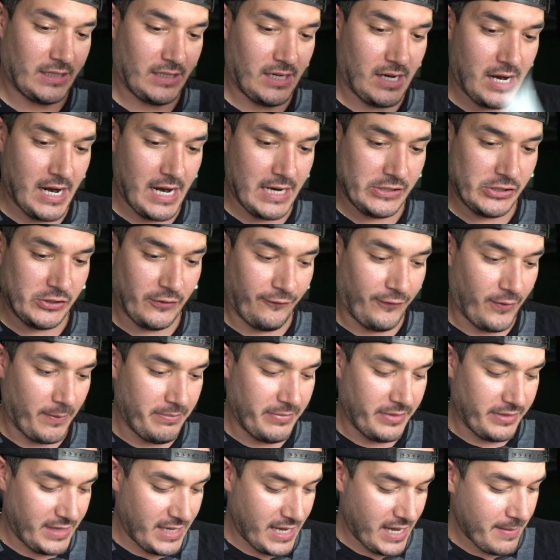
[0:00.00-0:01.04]
right, so
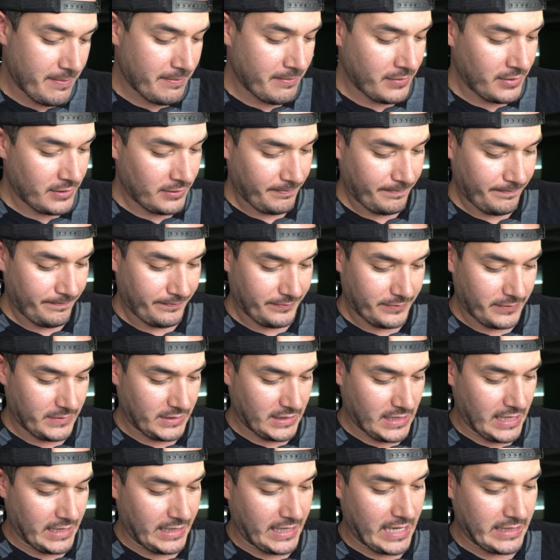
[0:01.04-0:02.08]
from them,
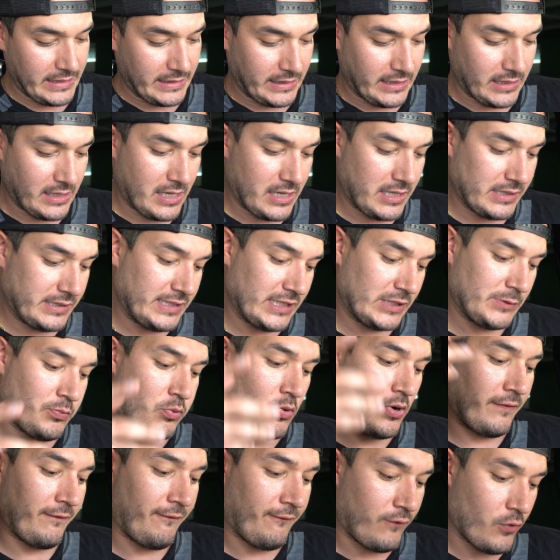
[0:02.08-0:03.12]
I got the
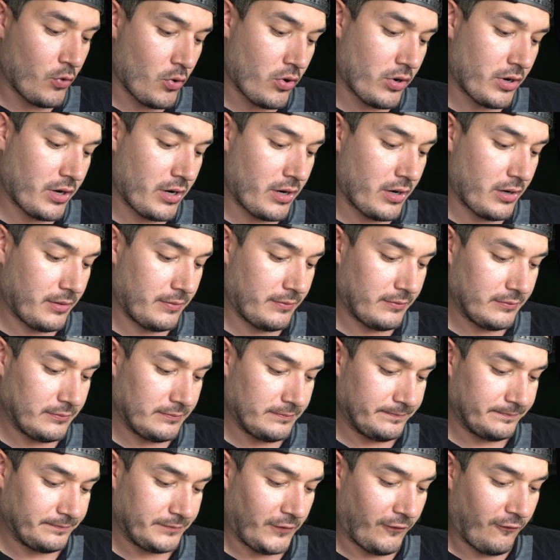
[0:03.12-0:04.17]
6.4
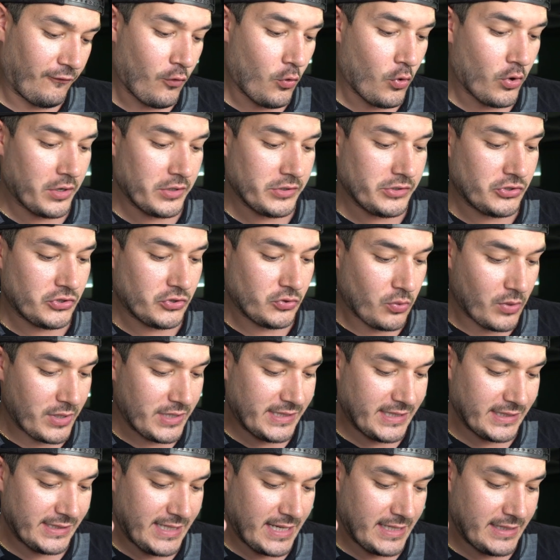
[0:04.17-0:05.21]
Forged
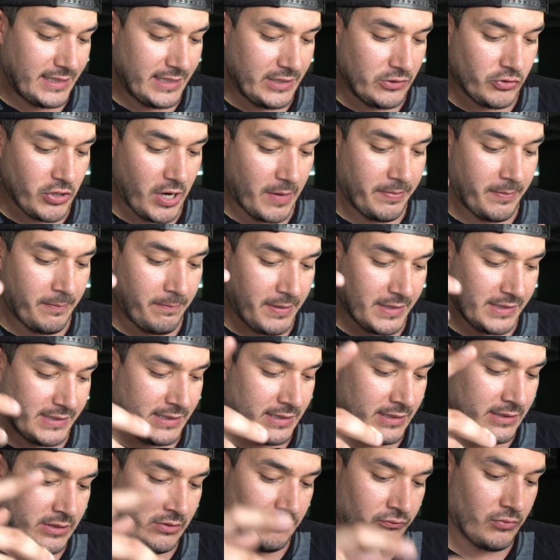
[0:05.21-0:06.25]
2618 drop-in
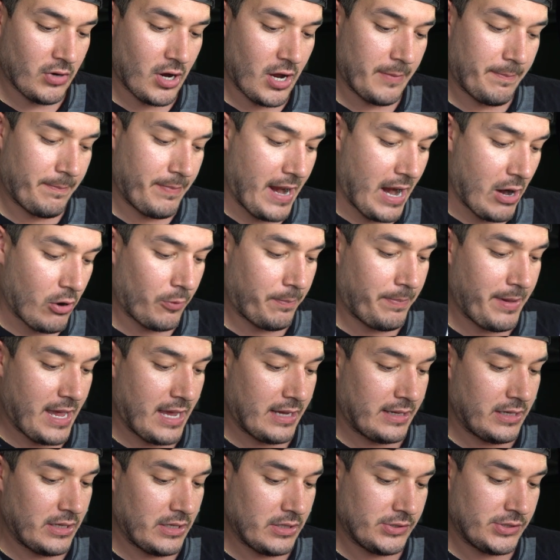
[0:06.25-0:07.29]
pistons and rod power
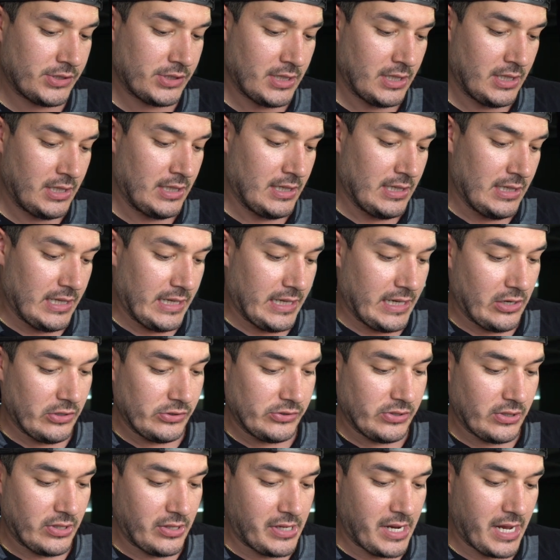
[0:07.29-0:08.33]
package. And
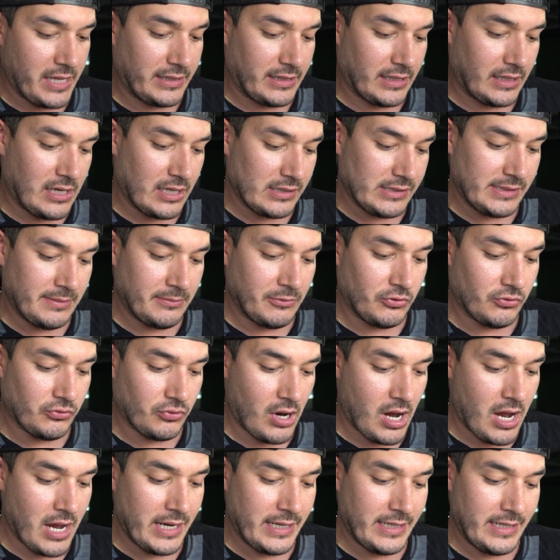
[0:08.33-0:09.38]
also I've got the custom
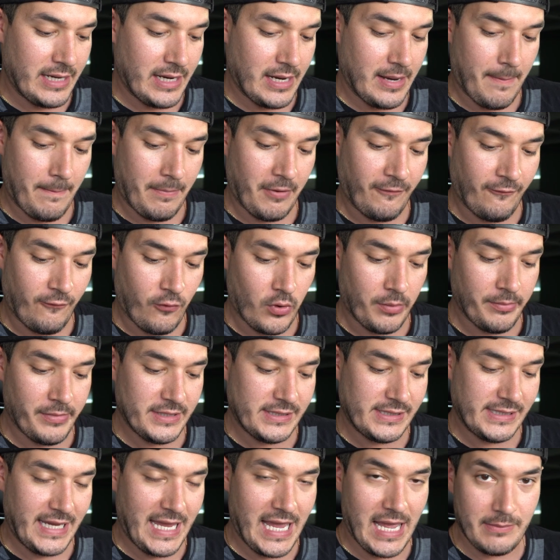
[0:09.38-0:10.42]
grind
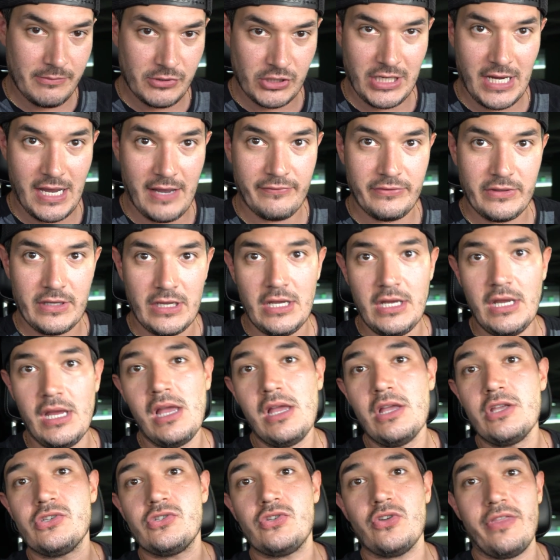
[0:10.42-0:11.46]
performance
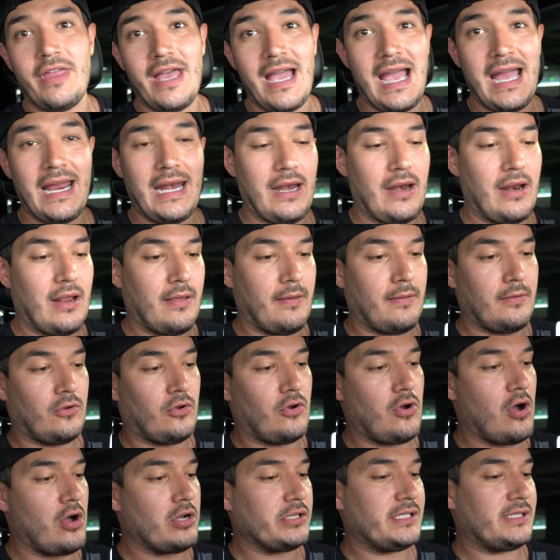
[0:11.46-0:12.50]
camshaft. So that
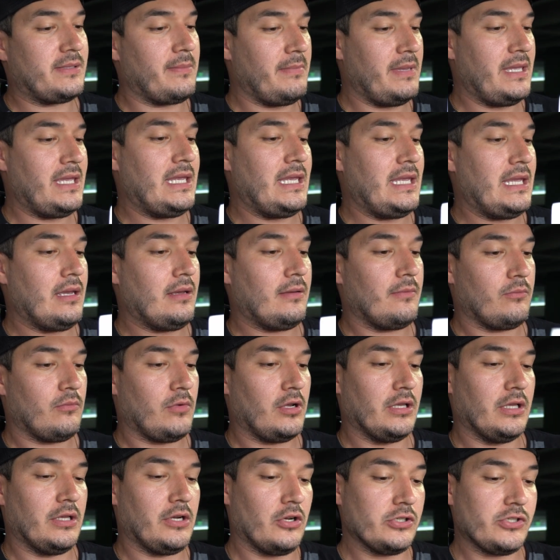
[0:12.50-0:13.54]
cost me,
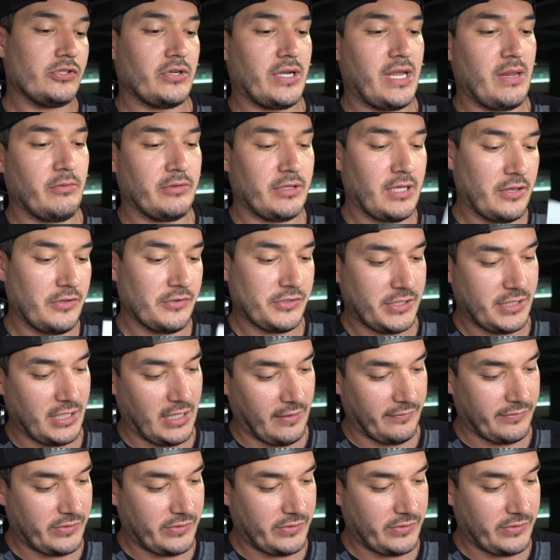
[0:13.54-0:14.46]
well, it also came with other stuff,